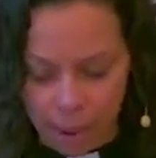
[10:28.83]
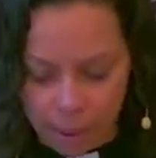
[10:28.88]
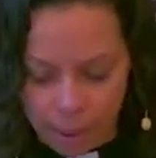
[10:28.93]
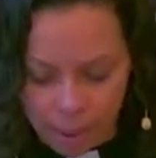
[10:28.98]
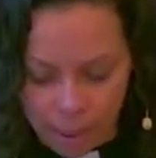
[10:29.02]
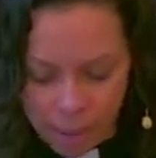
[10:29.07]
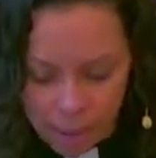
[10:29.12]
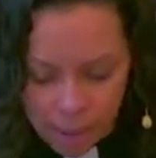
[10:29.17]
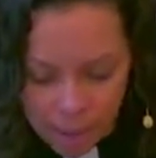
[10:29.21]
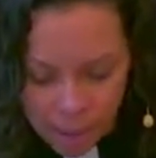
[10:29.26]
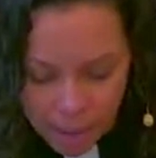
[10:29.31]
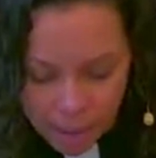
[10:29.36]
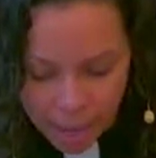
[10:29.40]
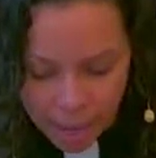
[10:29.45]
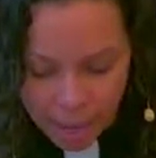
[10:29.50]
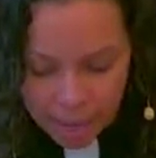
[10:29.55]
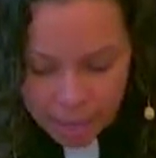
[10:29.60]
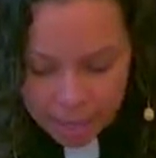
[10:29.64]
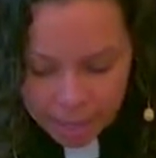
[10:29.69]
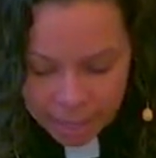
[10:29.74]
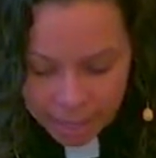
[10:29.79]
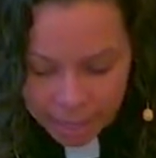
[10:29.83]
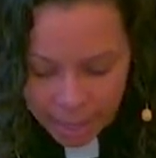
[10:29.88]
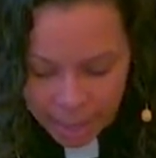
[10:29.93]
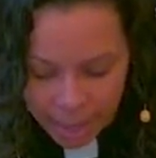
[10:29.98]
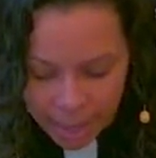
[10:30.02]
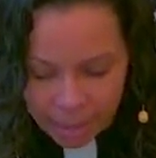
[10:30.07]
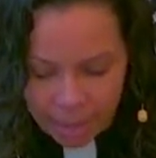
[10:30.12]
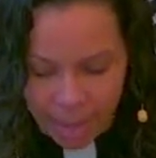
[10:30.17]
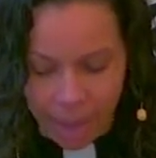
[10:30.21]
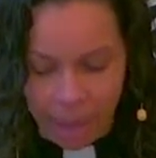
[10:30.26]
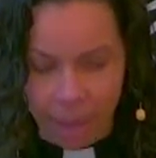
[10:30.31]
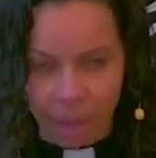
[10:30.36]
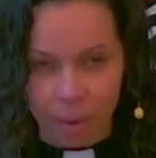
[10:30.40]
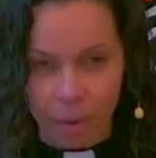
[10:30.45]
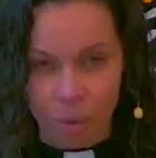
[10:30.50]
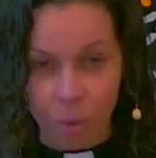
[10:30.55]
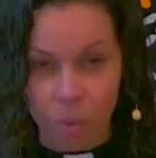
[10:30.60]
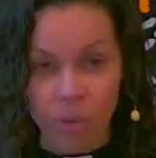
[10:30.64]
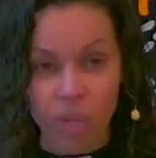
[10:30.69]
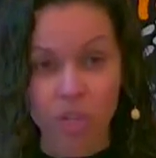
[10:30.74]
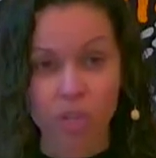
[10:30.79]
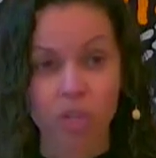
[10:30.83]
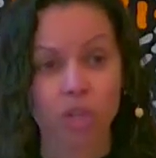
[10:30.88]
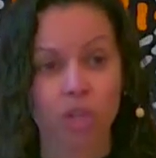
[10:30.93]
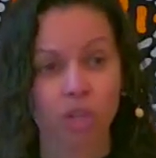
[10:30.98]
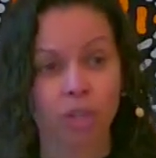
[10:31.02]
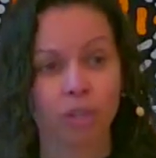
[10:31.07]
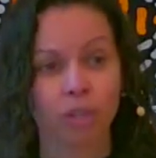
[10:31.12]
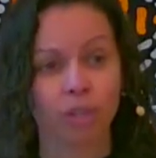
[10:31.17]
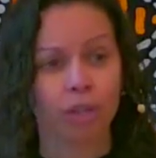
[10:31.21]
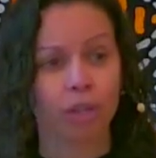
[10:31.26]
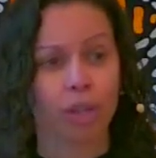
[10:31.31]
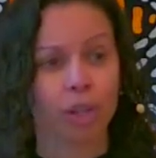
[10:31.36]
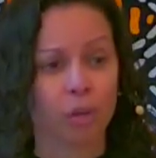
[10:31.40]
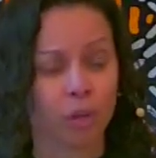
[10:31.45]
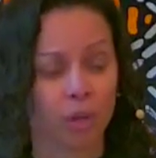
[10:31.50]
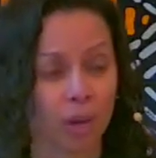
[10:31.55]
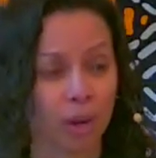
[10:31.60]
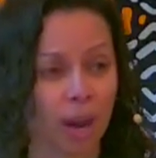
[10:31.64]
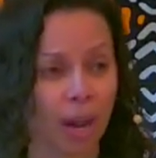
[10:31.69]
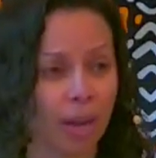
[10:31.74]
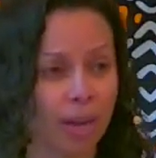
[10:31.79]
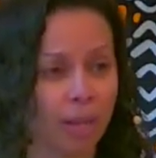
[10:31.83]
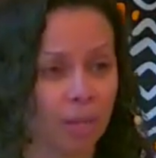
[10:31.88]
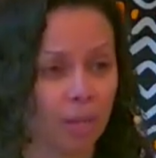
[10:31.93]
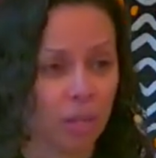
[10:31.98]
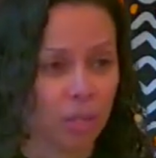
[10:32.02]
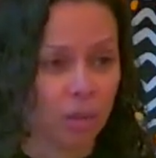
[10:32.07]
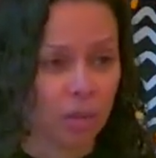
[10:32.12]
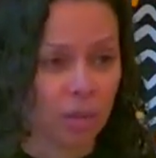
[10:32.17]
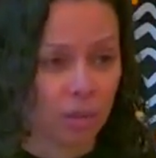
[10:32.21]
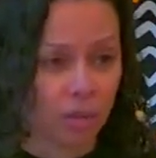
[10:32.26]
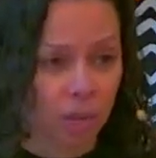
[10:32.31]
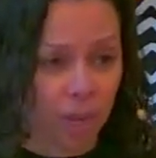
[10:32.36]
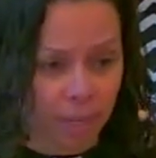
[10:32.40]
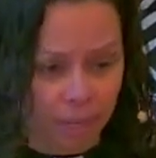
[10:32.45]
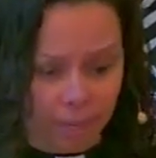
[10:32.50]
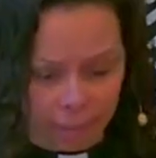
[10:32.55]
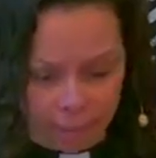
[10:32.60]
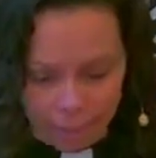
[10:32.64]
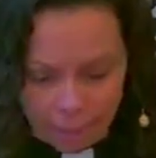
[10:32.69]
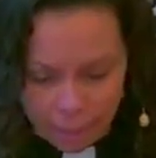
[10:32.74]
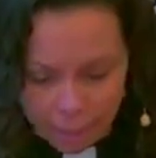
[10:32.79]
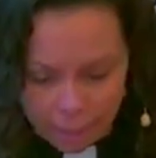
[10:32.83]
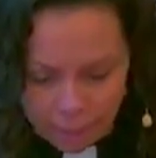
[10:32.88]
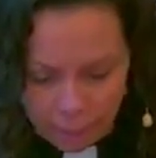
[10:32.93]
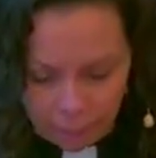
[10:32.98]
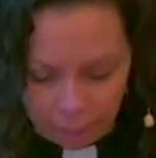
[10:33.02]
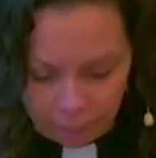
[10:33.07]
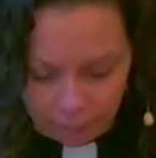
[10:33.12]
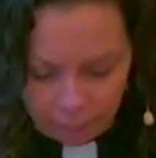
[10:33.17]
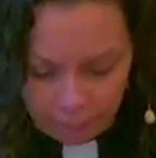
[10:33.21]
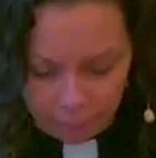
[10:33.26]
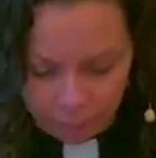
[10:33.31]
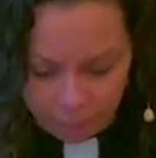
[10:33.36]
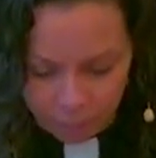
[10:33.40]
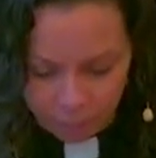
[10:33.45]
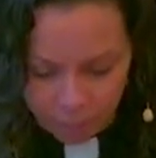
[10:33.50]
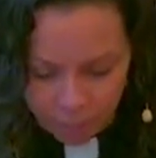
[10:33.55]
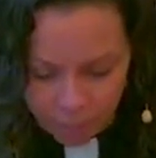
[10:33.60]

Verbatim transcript: right now and say that we shouldn't close our eyes to injustice,